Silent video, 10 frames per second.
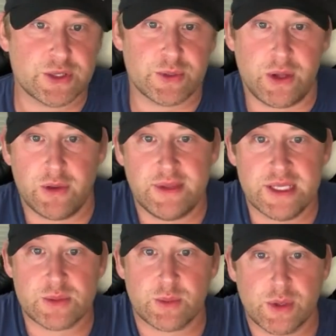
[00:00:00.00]
with all of
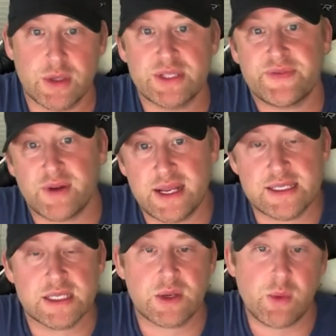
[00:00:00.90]
these words,
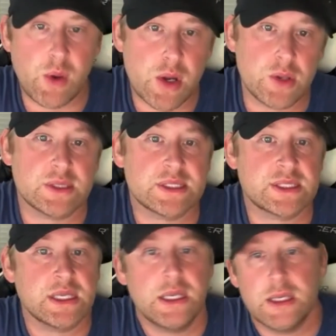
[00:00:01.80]
phrases, quotes,
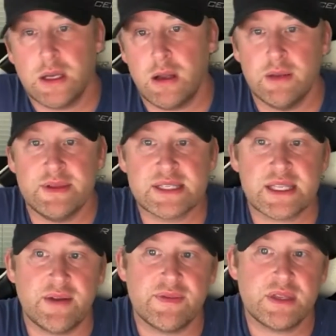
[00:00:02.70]
all of this
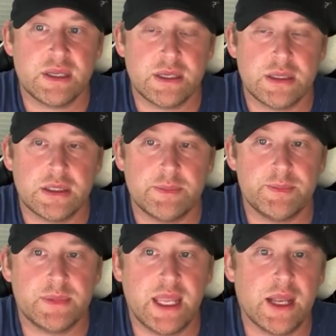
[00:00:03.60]
stuff to
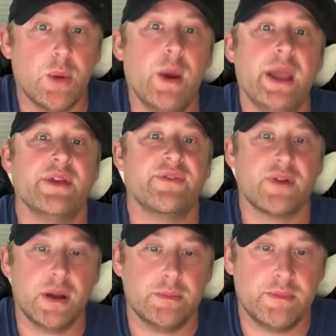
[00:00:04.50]
take away
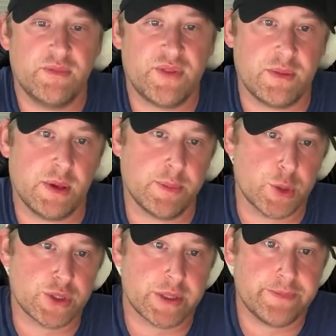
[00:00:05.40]
from your portrait.